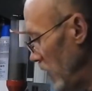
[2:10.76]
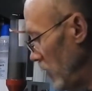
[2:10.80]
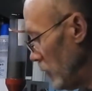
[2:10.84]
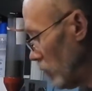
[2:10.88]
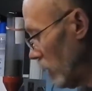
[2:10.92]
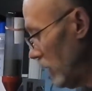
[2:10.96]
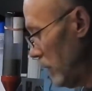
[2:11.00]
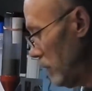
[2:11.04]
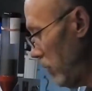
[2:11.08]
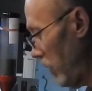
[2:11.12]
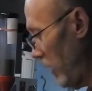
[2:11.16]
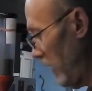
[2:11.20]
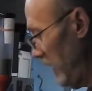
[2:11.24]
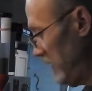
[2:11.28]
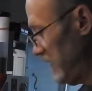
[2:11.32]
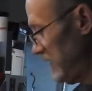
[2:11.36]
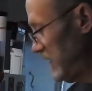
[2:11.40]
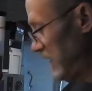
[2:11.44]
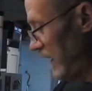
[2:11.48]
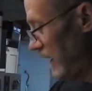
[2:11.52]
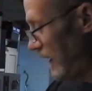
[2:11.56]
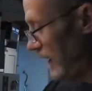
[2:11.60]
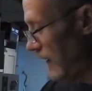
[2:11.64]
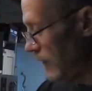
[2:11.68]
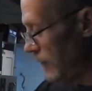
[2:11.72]

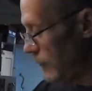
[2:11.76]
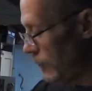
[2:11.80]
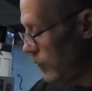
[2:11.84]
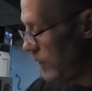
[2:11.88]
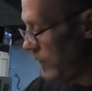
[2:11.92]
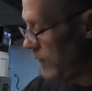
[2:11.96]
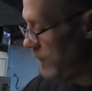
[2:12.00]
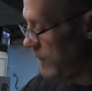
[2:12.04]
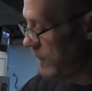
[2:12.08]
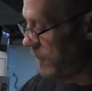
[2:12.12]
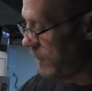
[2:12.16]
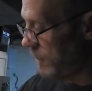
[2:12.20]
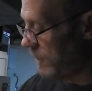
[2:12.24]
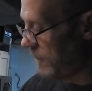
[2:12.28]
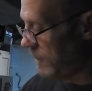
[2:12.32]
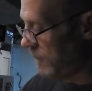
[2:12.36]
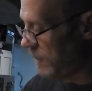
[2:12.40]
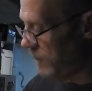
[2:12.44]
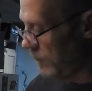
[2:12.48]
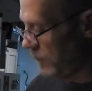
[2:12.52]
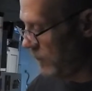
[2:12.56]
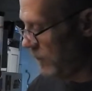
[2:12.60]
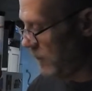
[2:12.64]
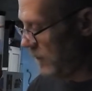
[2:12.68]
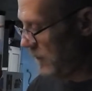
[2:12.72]
Replacing it,
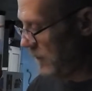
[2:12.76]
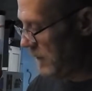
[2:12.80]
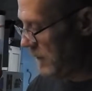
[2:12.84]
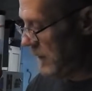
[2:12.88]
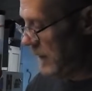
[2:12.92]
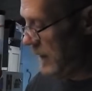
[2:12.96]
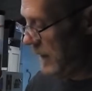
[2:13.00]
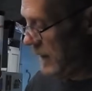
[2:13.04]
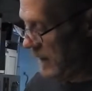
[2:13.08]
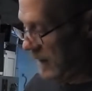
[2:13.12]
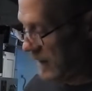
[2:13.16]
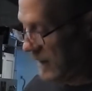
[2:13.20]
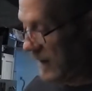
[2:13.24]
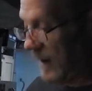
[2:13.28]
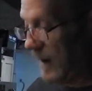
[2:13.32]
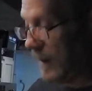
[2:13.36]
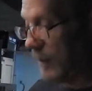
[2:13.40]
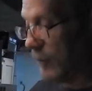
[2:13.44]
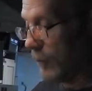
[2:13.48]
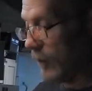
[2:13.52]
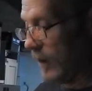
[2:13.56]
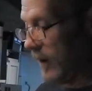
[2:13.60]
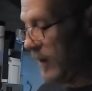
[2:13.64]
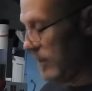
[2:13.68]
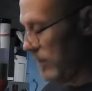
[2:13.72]
getting
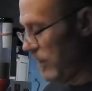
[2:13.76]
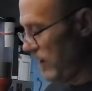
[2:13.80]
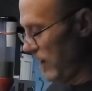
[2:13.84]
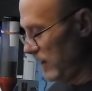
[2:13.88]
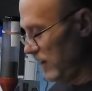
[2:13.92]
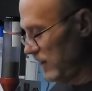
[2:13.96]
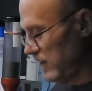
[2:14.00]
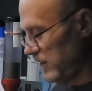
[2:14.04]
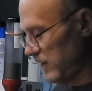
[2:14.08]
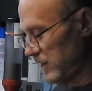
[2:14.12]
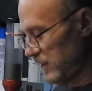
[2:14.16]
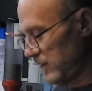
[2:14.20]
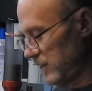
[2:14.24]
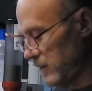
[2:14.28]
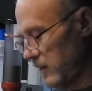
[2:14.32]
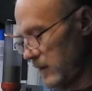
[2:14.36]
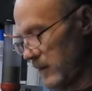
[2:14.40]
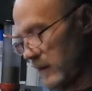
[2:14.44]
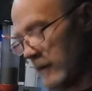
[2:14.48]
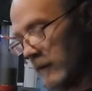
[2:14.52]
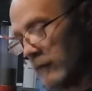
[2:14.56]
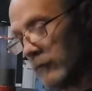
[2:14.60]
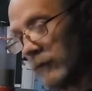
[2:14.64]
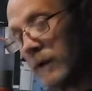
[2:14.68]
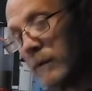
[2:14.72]
rid of this,
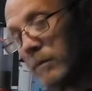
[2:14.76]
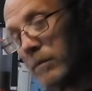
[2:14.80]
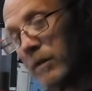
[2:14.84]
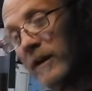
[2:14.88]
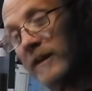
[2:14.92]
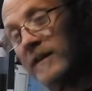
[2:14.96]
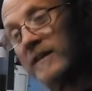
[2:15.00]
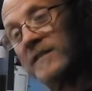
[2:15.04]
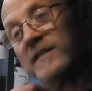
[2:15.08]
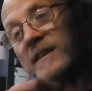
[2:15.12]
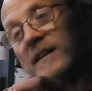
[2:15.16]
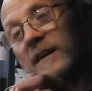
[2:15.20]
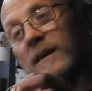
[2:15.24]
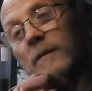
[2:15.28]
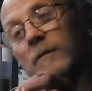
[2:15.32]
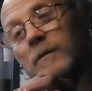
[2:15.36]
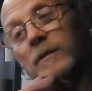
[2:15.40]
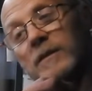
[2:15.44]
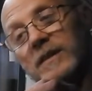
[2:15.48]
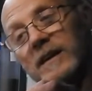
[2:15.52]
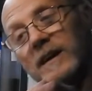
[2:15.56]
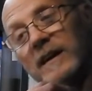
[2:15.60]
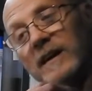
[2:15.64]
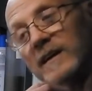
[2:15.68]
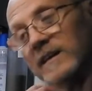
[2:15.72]
and replacing it
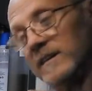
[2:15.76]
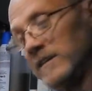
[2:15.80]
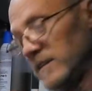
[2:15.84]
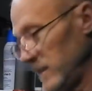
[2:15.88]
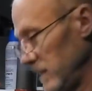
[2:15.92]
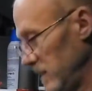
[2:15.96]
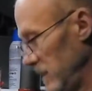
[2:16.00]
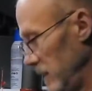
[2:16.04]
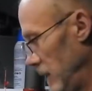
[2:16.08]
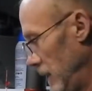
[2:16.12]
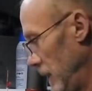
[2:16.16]
with these.